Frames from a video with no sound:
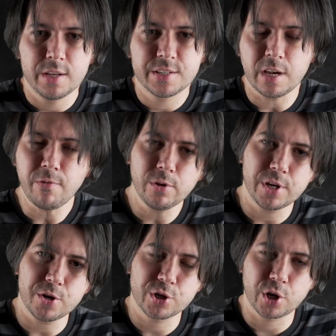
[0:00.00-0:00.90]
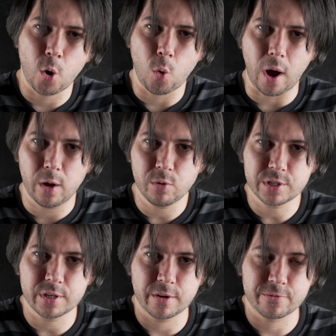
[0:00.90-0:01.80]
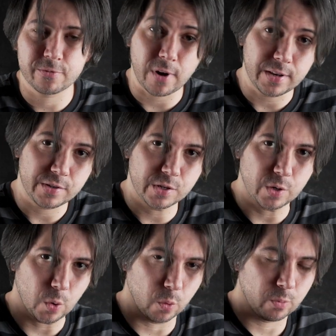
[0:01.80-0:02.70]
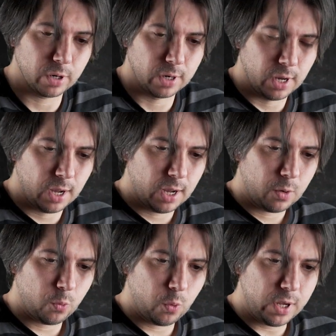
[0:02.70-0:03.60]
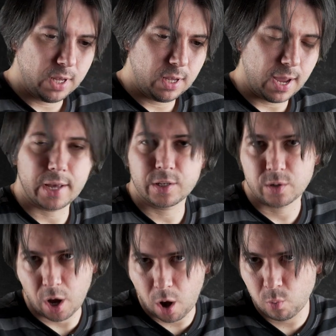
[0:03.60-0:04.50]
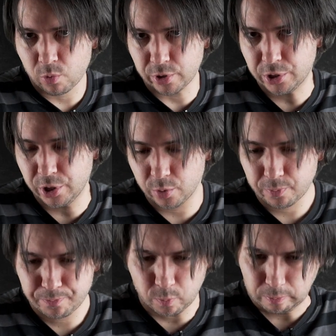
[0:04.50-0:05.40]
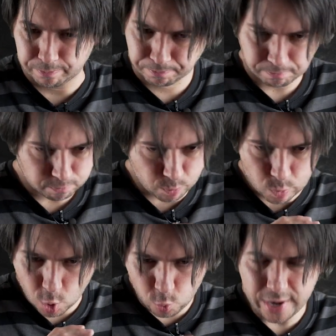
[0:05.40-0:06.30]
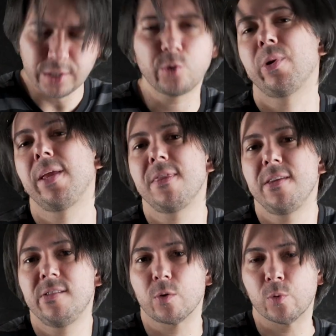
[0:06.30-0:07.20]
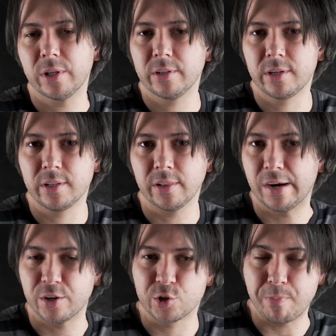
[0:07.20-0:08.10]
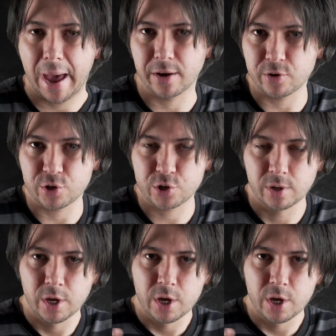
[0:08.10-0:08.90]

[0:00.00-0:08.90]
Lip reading: Several years ago, I was at a friend's home. We had homework to do. We had to paint these really large banners.